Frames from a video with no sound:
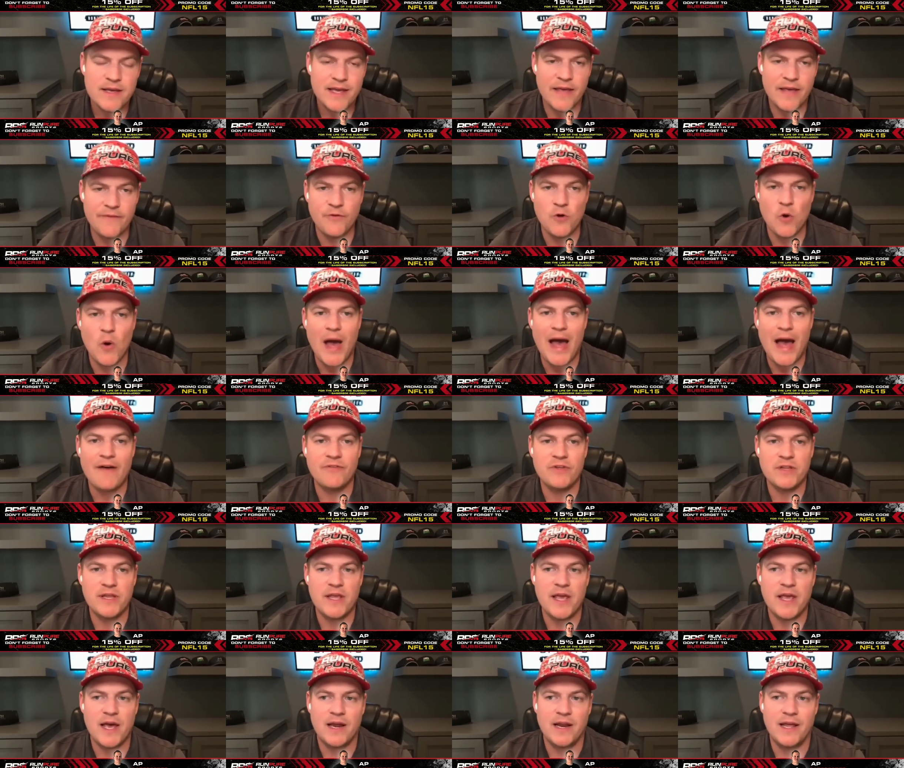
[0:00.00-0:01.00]
If you
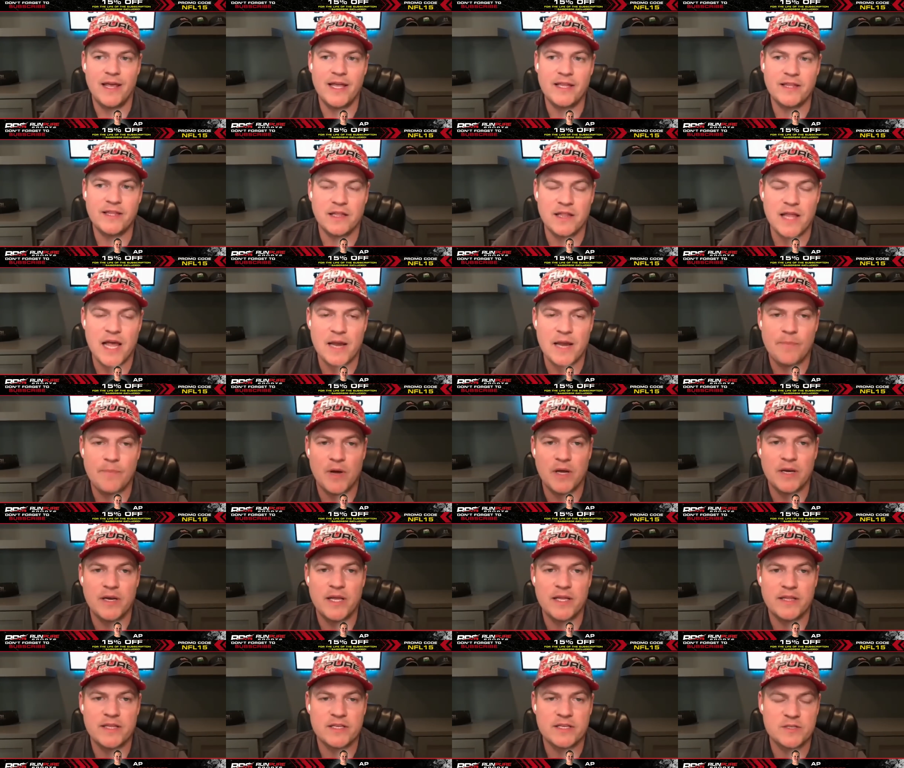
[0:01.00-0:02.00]
haven't yet, hit the like
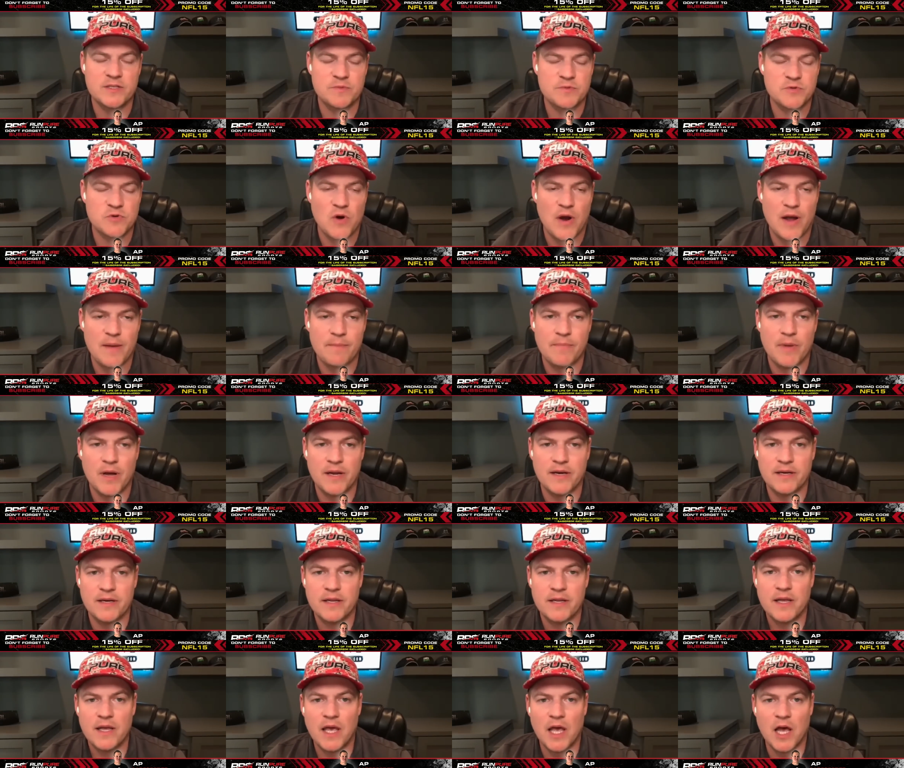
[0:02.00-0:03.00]
button, hit the subscribe
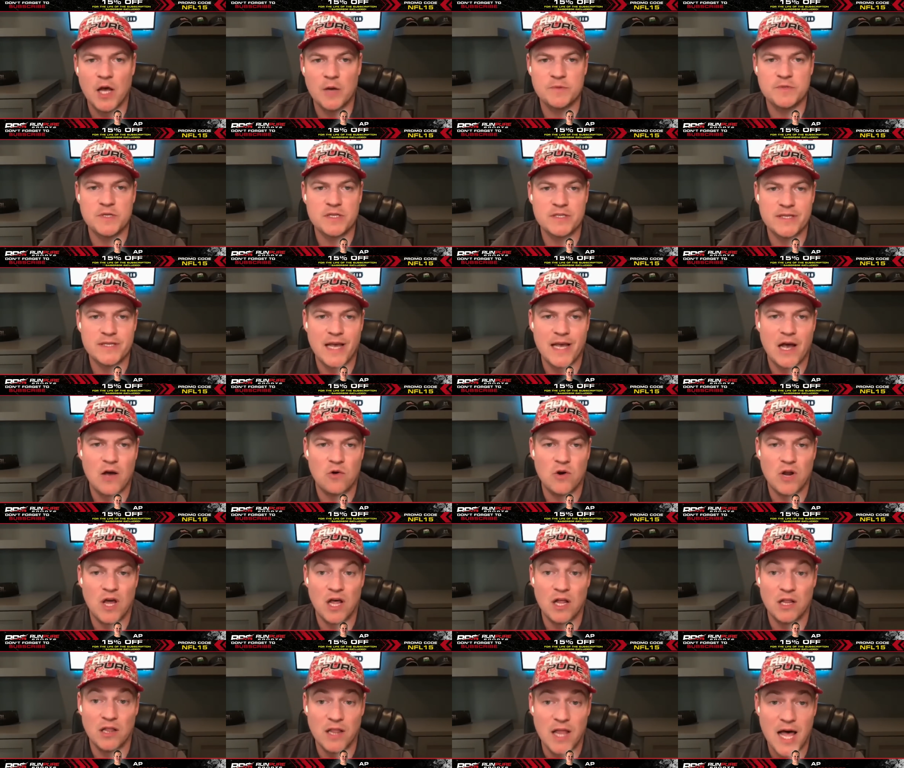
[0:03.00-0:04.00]
button. Helps us out
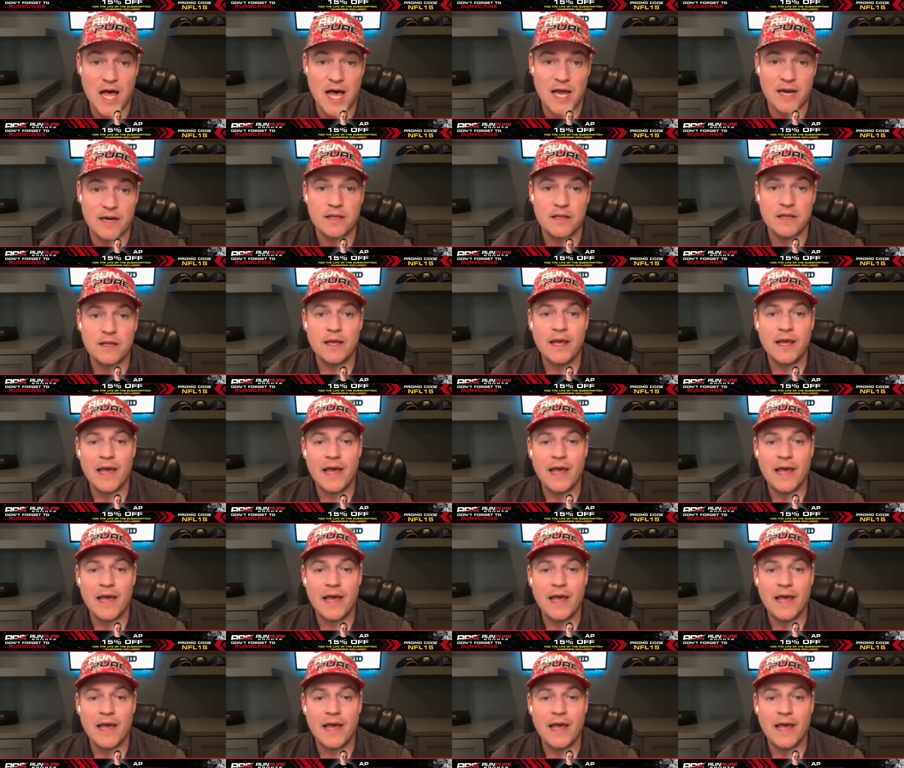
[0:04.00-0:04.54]
a lot.